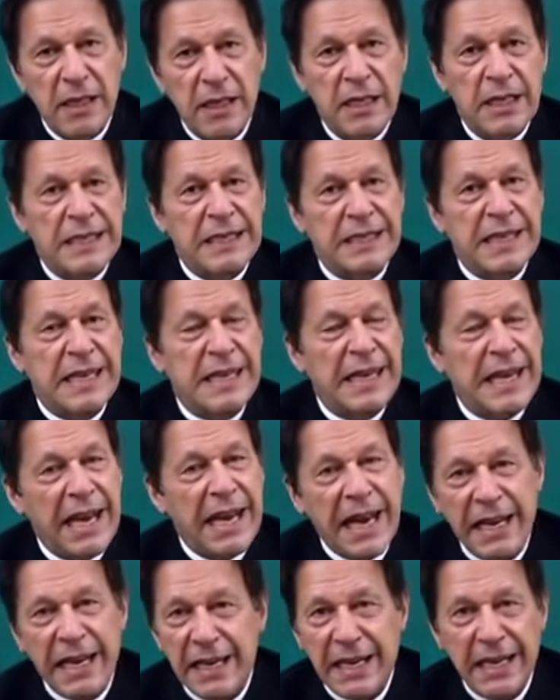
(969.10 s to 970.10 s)
that
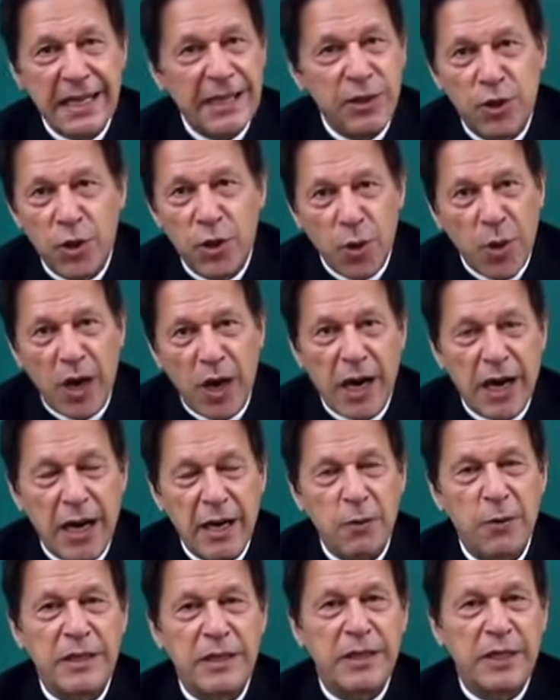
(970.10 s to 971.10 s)
in
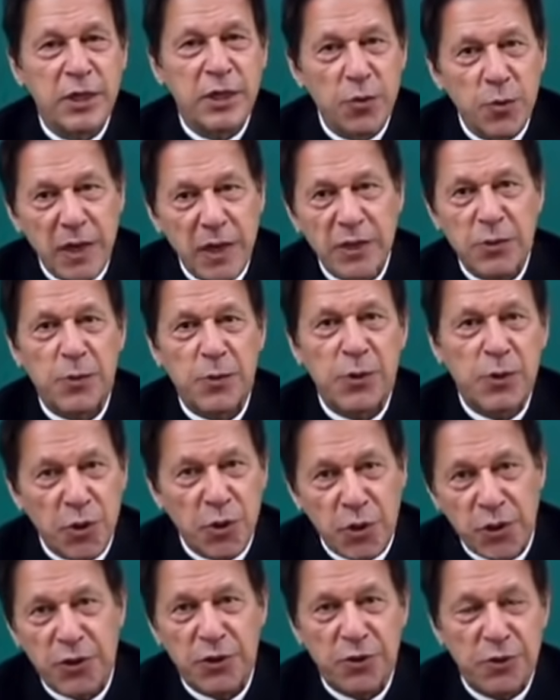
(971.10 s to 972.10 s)
Doha, when the US was
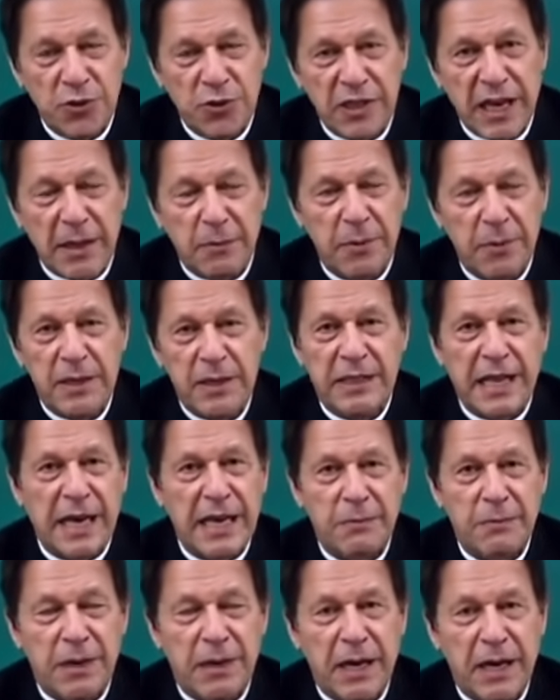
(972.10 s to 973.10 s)
talking to the
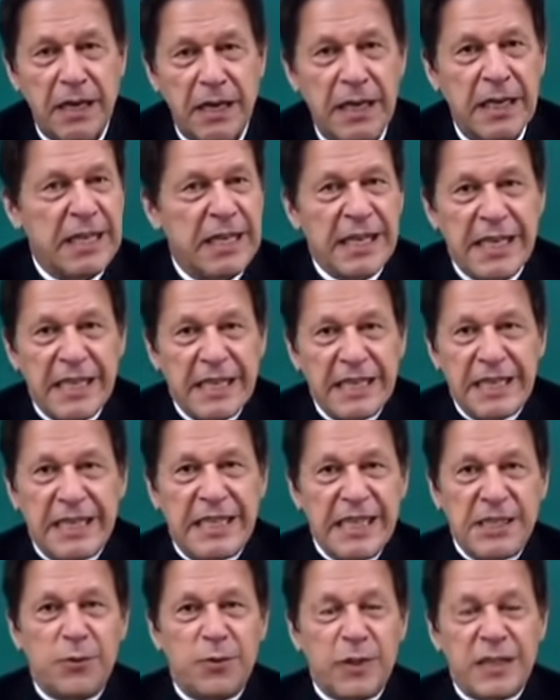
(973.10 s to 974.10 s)
Taliban,
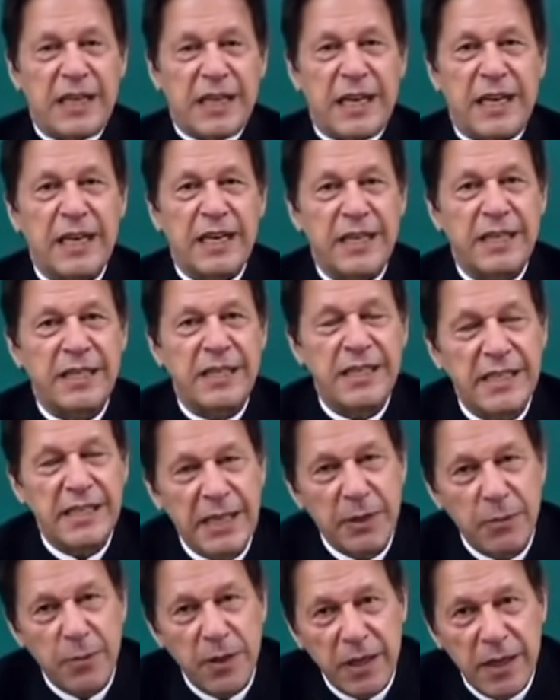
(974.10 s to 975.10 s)
these were the conditions
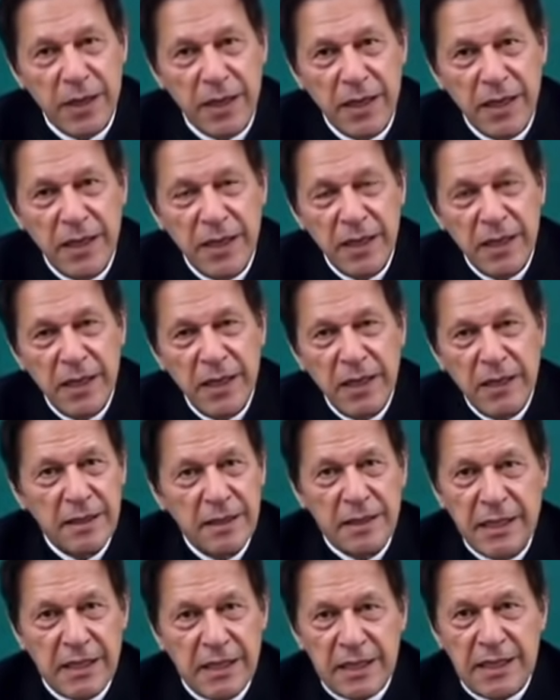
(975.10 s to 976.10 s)

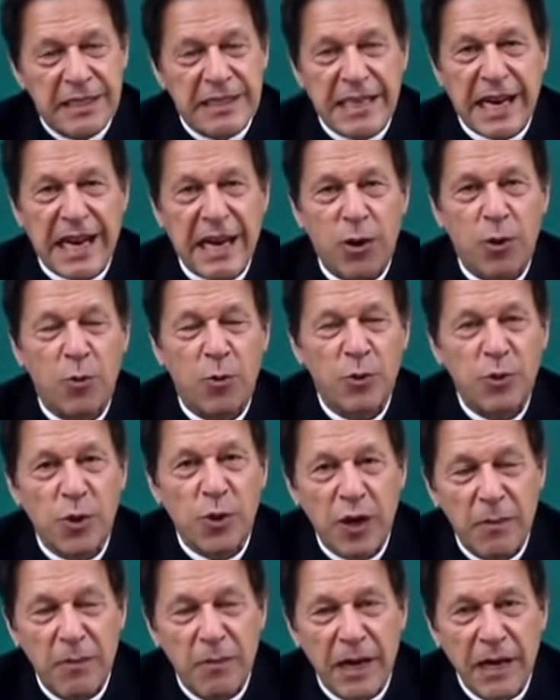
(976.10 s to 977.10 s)
the dialogue was
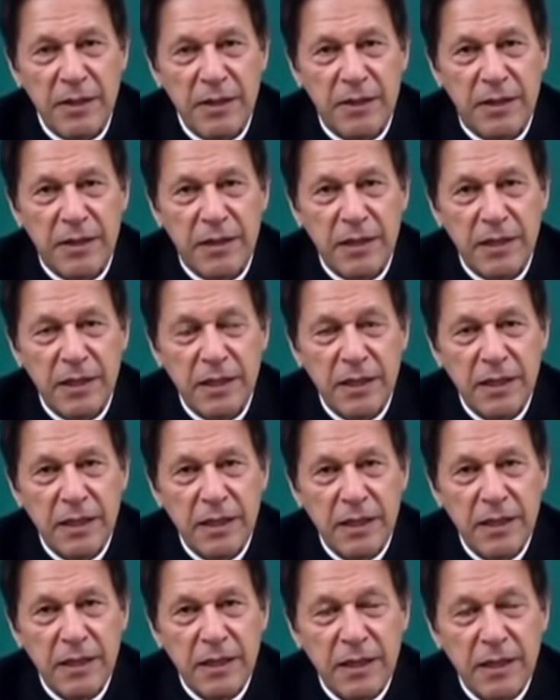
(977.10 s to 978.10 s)
all about.
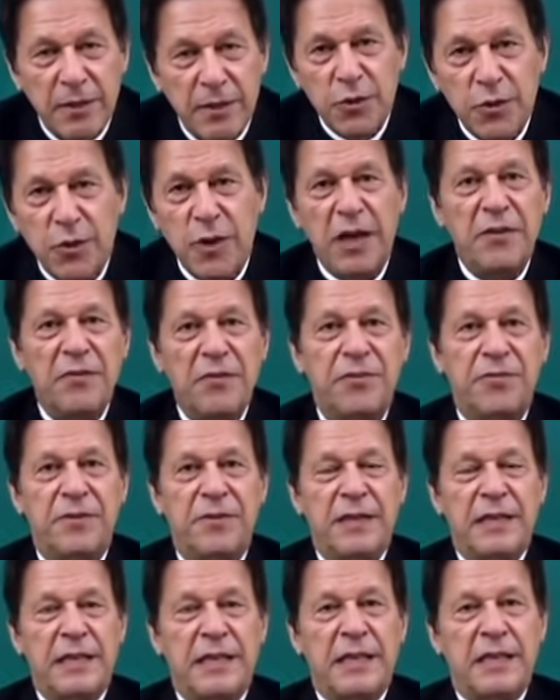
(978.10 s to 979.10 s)
So if
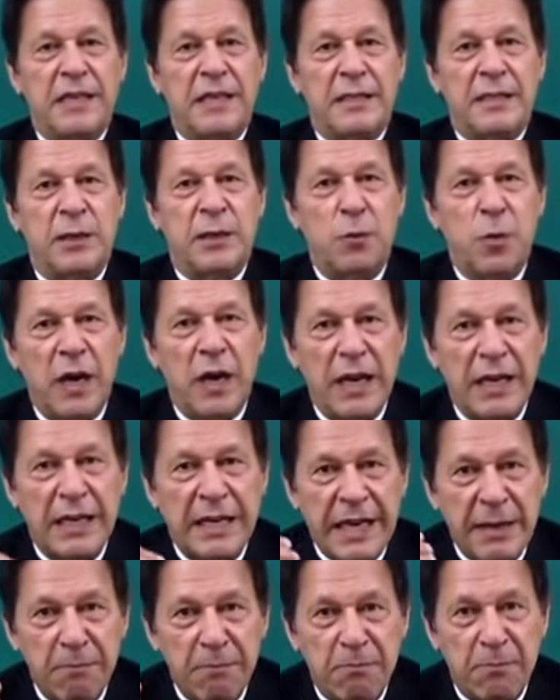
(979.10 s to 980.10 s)
the world
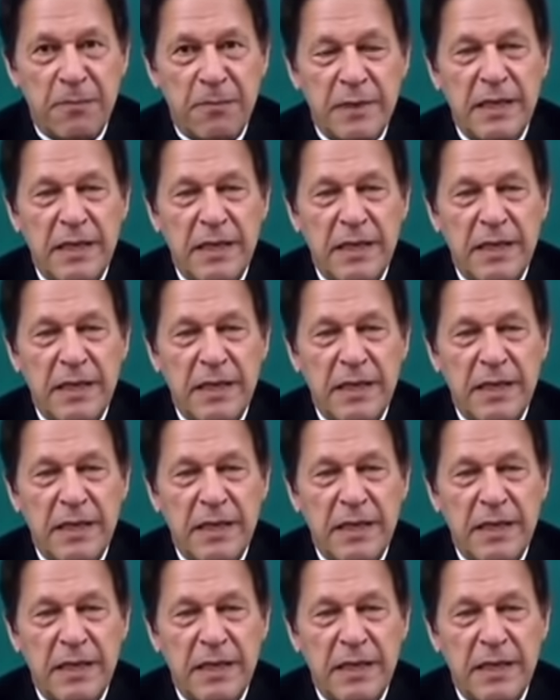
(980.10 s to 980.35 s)
can